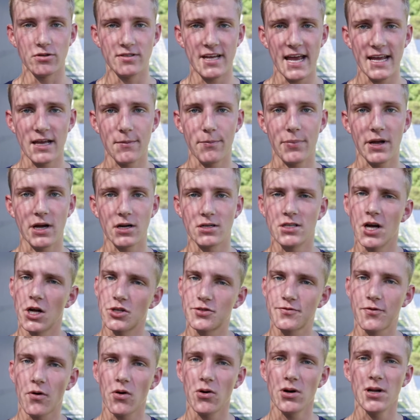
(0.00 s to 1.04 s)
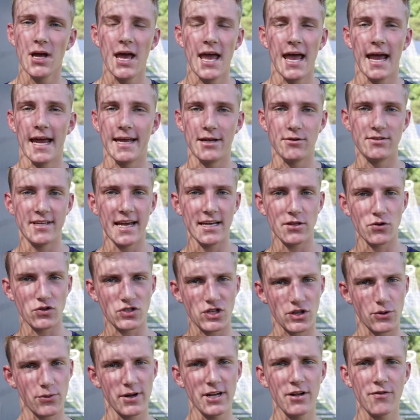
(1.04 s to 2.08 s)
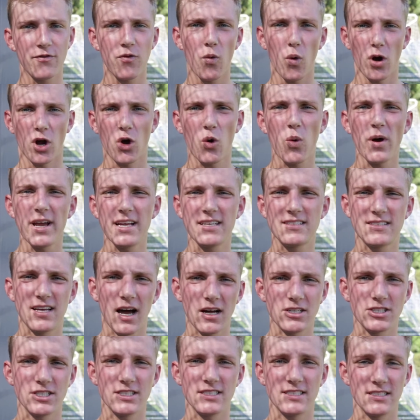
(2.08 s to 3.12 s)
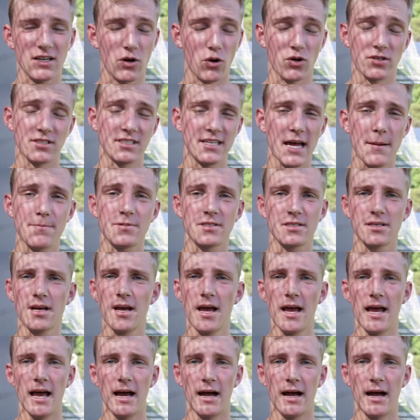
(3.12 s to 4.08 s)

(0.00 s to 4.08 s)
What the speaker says: You take a bigger touch forward, and you take those 3 to 4 quick touches, or steps,